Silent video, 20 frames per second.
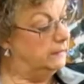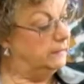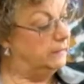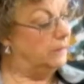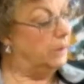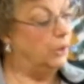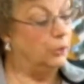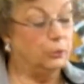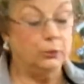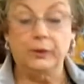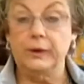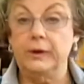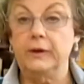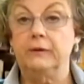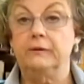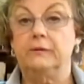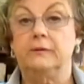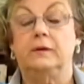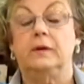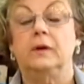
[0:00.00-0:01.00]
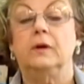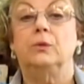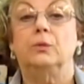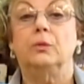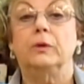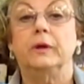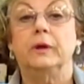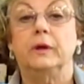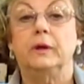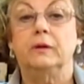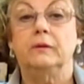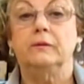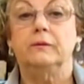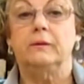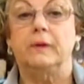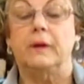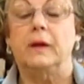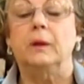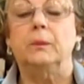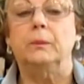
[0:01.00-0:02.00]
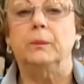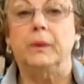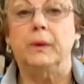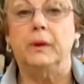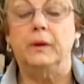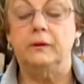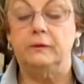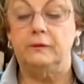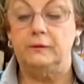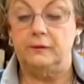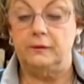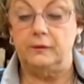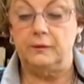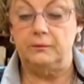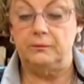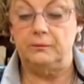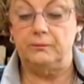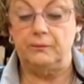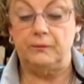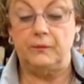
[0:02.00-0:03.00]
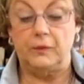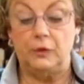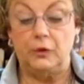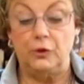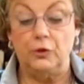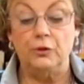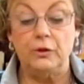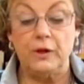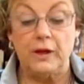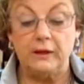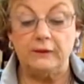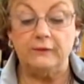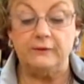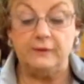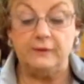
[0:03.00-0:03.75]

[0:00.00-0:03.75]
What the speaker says: O-rings, D-rings, egg butts, your next